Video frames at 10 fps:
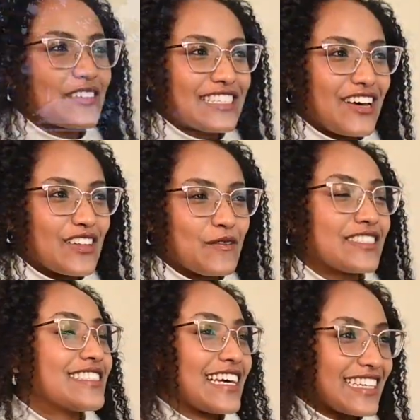would tell them is
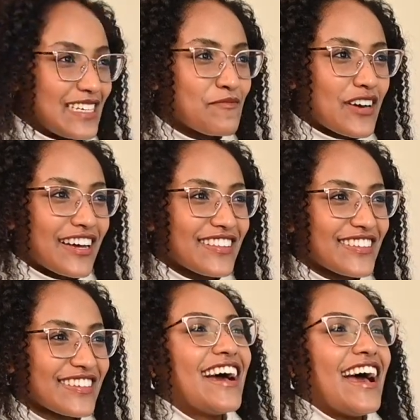to take a deep breath
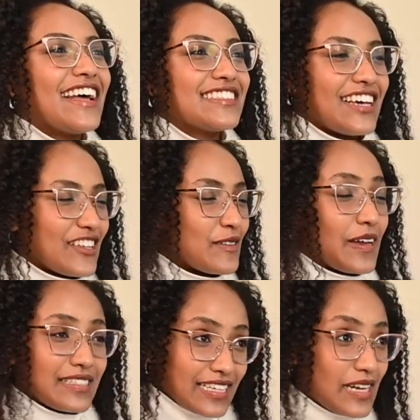and tell them that
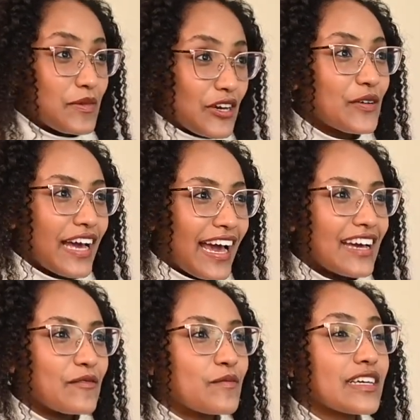it's going to be
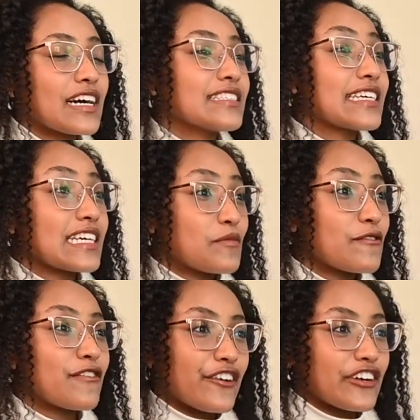okay, because it can be
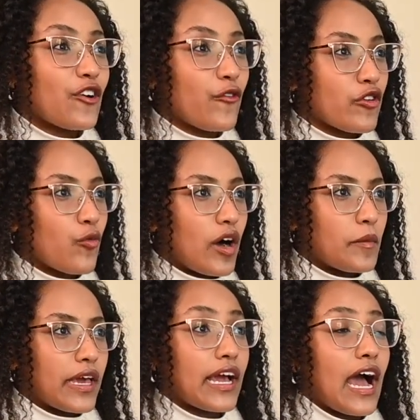very
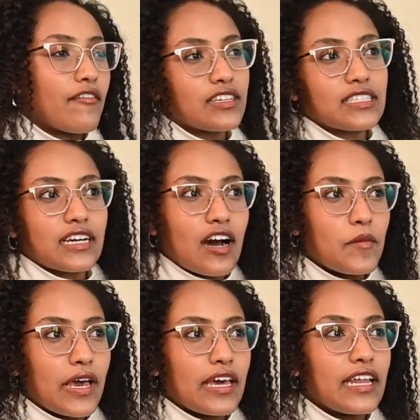overwhelming having to come
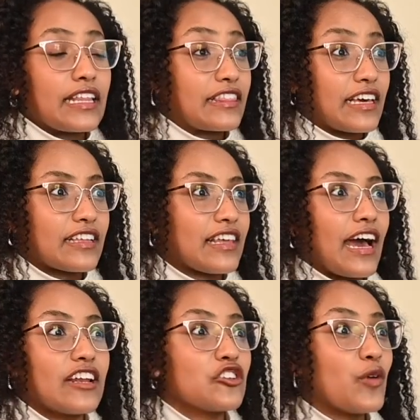in and think that
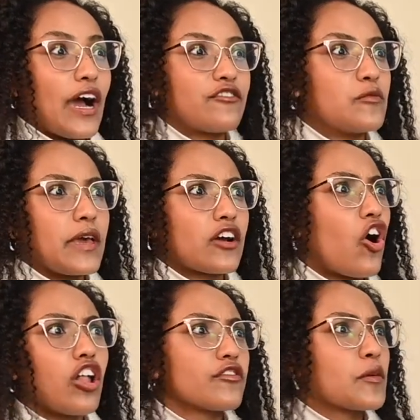you have to make
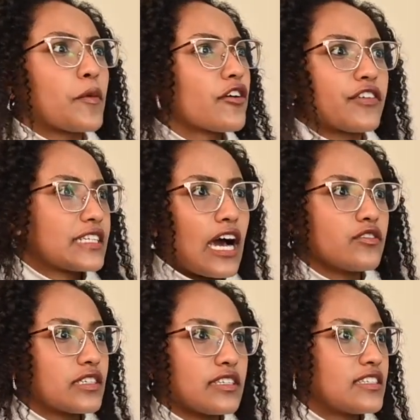all of the perfect
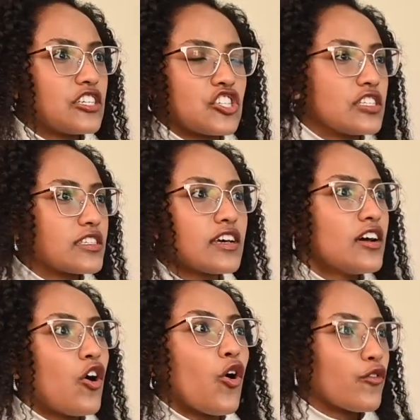housing decisions
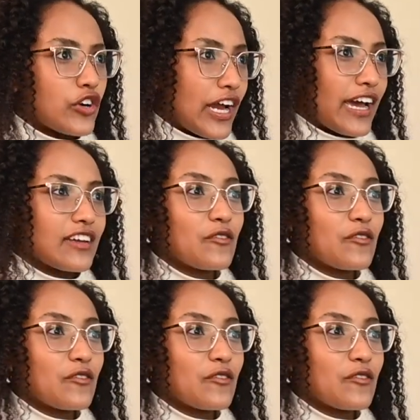overnight.